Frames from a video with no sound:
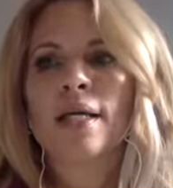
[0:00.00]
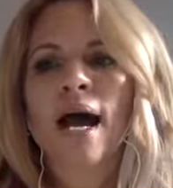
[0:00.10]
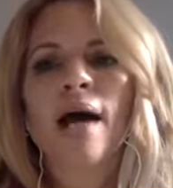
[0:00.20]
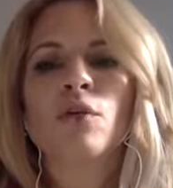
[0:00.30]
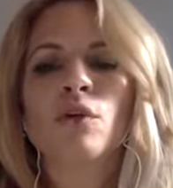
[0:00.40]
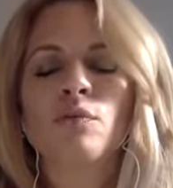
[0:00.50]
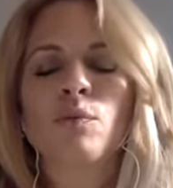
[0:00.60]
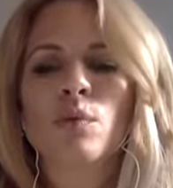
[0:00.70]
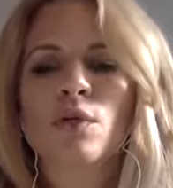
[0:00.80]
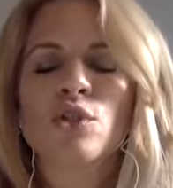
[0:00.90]

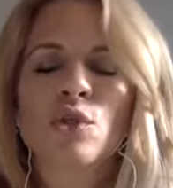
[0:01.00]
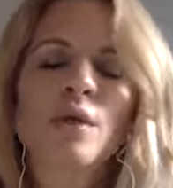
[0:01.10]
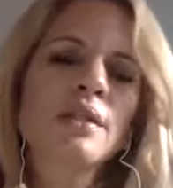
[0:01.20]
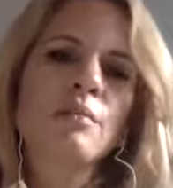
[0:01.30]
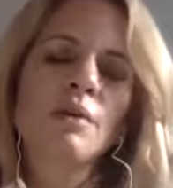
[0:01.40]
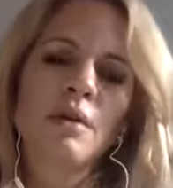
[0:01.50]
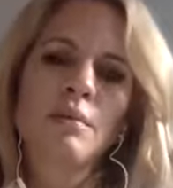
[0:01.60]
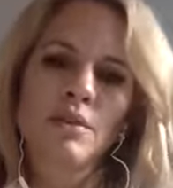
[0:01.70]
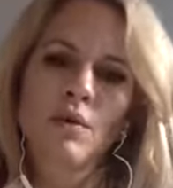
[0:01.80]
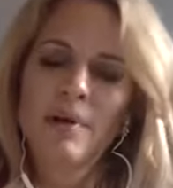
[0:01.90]
Your stories can really
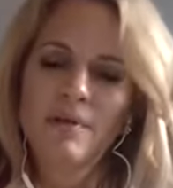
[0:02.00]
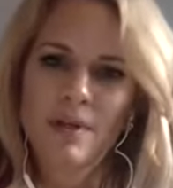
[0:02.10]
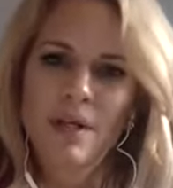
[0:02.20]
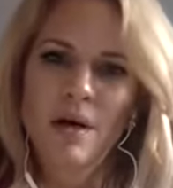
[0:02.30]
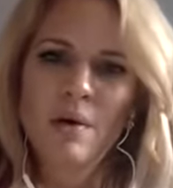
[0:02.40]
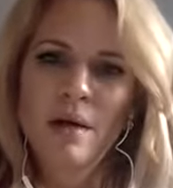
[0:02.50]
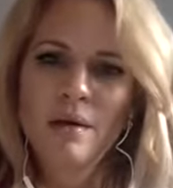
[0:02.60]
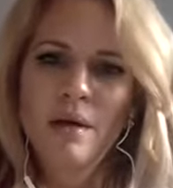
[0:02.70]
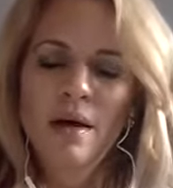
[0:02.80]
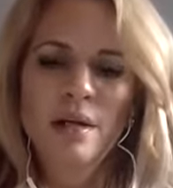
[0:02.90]
be told by video.
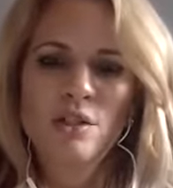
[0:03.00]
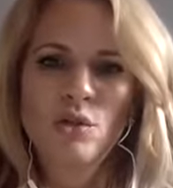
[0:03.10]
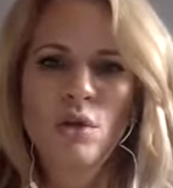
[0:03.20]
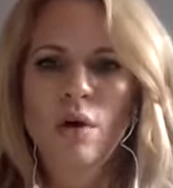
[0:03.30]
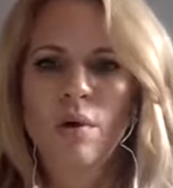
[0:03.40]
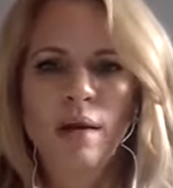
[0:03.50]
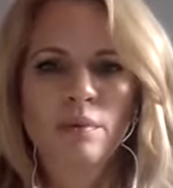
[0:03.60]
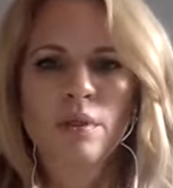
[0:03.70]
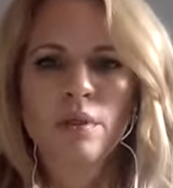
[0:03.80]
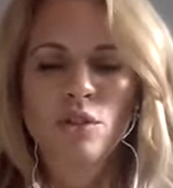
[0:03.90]
As you know, I
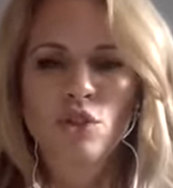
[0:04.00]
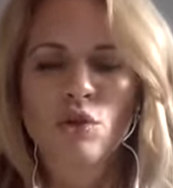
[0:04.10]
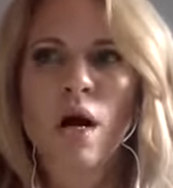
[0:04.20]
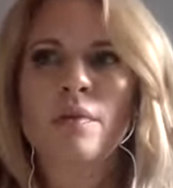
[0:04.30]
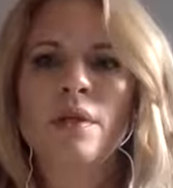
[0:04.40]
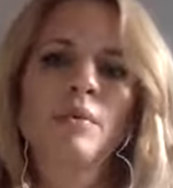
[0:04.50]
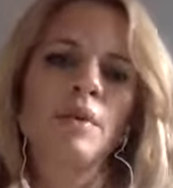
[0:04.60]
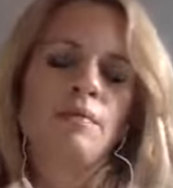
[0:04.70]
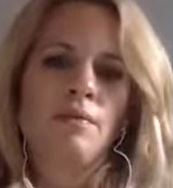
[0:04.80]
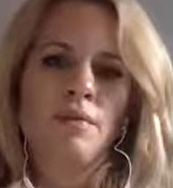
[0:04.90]
really strongly
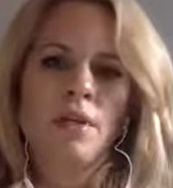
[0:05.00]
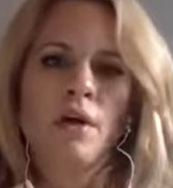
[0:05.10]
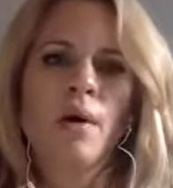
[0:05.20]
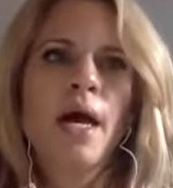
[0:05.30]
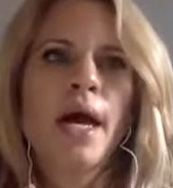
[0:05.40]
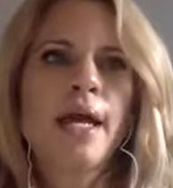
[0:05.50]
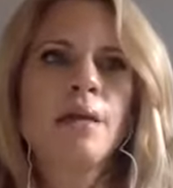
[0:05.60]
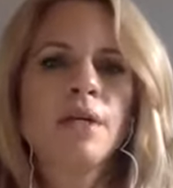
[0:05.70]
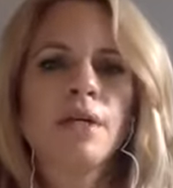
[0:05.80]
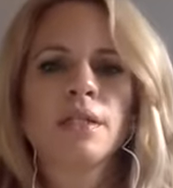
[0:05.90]
believe in video. A,
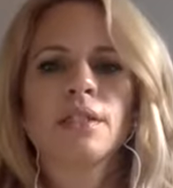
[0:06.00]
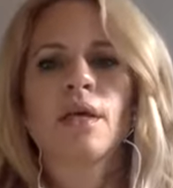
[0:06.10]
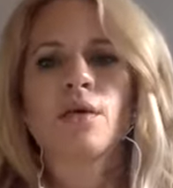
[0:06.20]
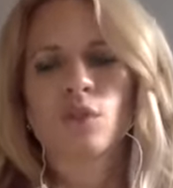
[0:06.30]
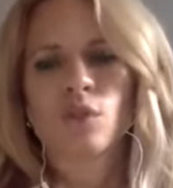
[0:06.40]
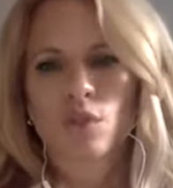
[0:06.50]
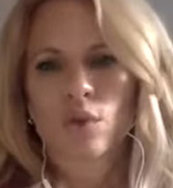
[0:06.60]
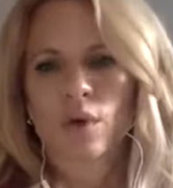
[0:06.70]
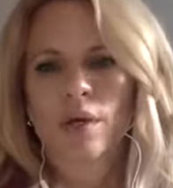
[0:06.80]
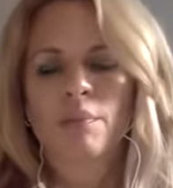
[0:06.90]
because it tells your
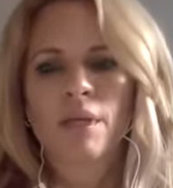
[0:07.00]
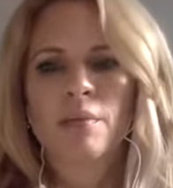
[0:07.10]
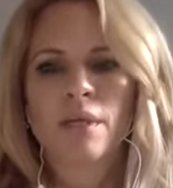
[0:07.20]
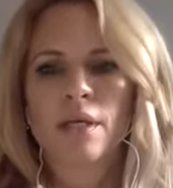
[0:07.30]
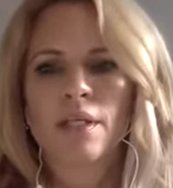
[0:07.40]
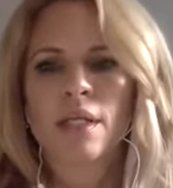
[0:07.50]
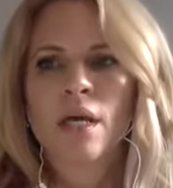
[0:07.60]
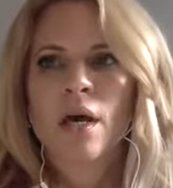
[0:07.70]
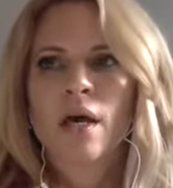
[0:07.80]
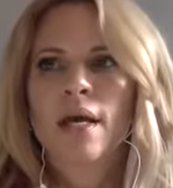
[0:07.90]
story. B, because
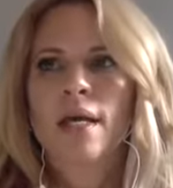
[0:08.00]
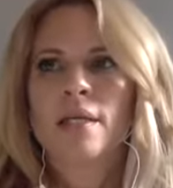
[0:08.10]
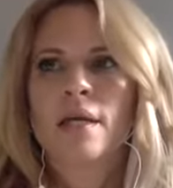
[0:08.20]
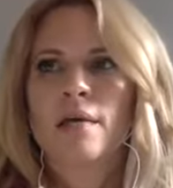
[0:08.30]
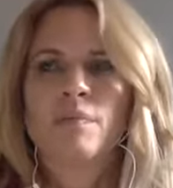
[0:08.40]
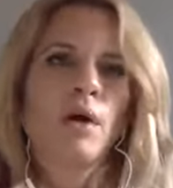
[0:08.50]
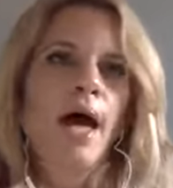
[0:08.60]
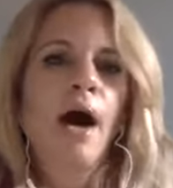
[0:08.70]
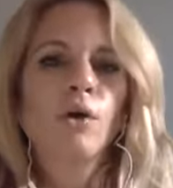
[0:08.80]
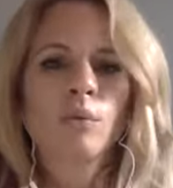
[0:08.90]
in the
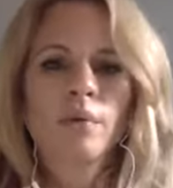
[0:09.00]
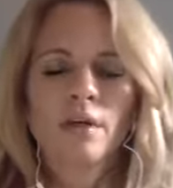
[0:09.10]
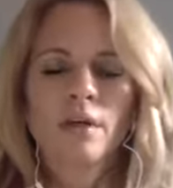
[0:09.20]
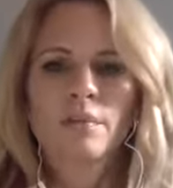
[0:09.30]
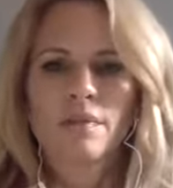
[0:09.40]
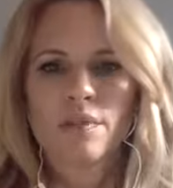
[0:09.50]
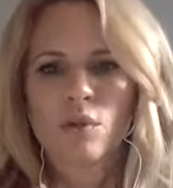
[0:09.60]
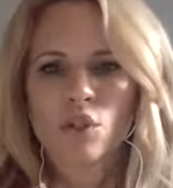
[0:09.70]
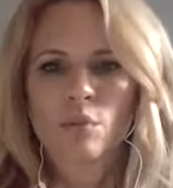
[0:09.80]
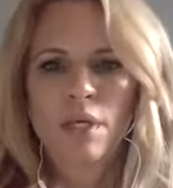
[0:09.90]
algorithms of
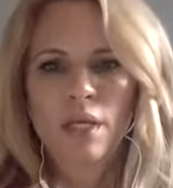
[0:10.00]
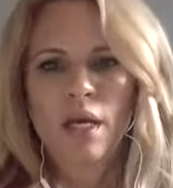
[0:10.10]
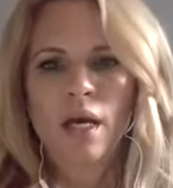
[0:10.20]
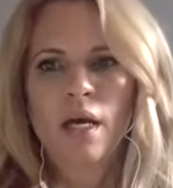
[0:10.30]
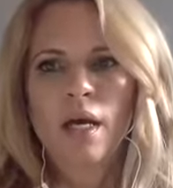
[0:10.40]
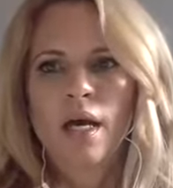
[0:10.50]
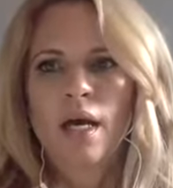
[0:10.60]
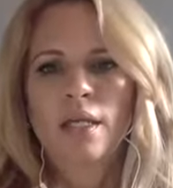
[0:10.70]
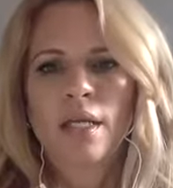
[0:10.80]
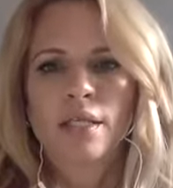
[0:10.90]
social media
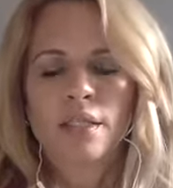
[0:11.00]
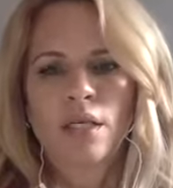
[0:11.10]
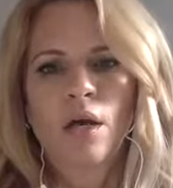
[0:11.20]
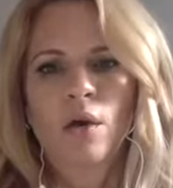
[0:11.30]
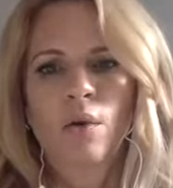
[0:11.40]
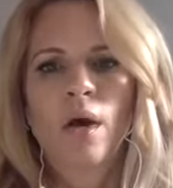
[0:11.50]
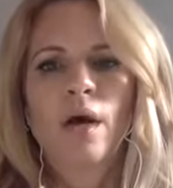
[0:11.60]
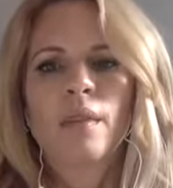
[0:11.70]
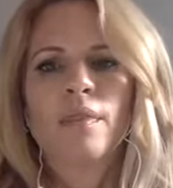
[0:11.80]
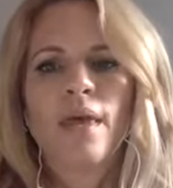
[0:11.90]
and SEO,
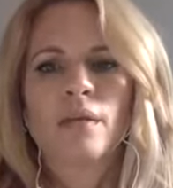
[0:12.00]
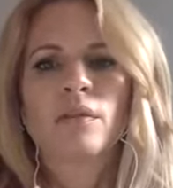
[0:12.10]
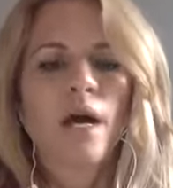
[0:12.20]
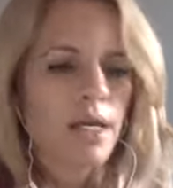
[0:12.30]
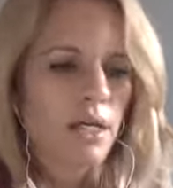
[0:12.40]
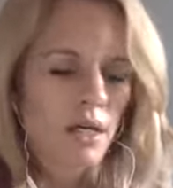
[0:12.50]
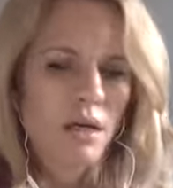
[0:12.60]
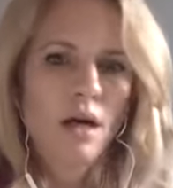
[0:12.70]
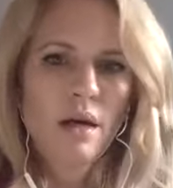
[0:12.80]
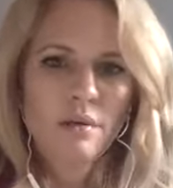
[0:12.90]
they like
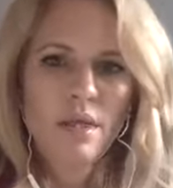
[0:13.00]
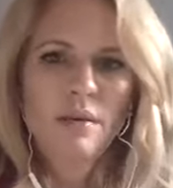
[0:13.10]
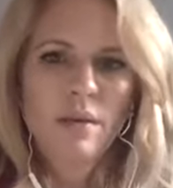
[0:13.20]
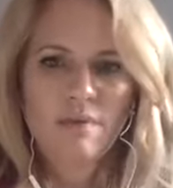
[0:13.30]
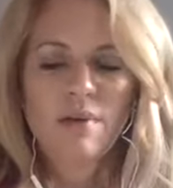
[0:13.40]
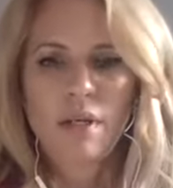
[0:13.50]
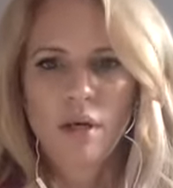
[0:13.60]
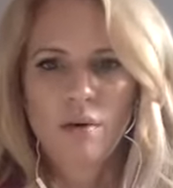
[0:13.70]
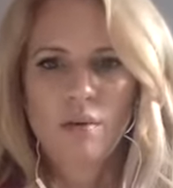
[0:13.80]
video.